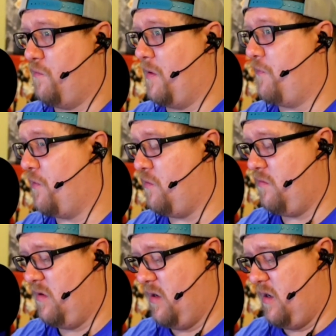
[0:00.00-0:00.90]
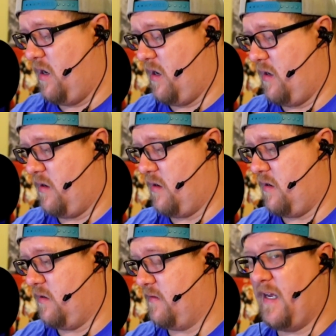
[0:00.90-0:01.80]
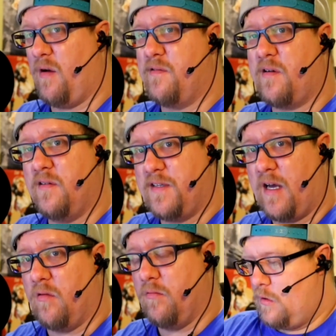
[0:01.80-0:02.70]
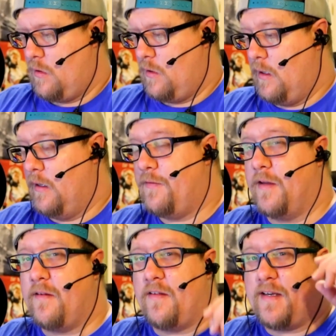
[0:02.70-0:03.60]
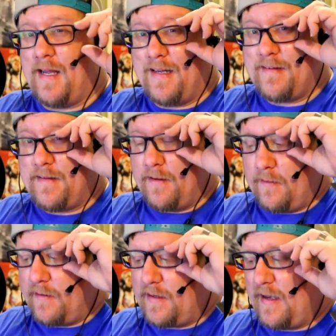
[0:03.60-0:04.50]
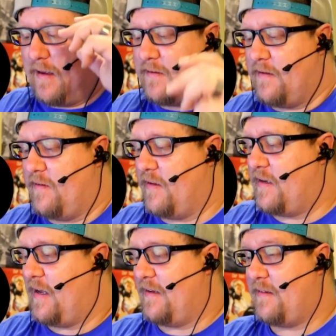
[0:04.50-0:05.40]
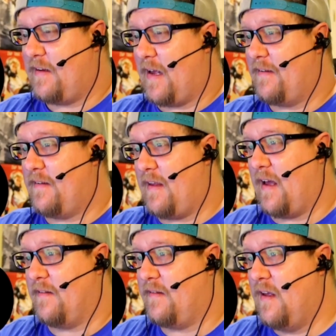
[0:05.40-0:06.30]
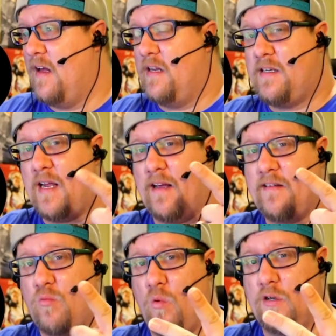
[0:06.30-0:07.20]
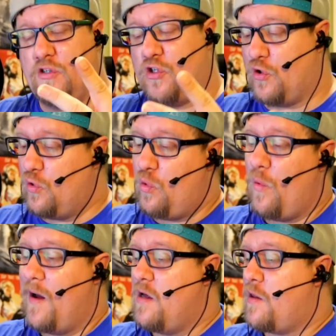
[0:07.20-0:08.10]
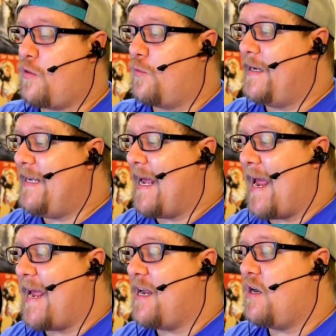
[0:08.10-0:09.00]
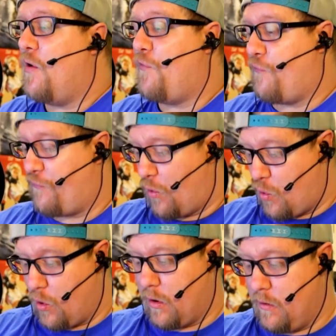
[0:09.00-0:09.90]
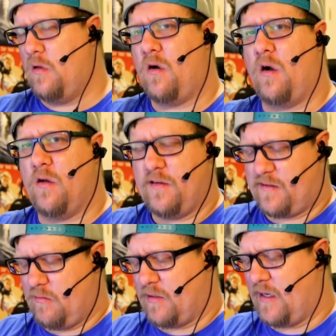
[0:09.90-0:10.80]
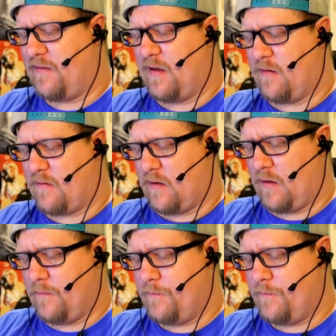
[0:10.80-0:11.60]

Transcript: on my phone and see how it turns out. This is a test, this is a test, this is a test. Test 1, 2, 3, and 4. All right, let's see what that sounds like.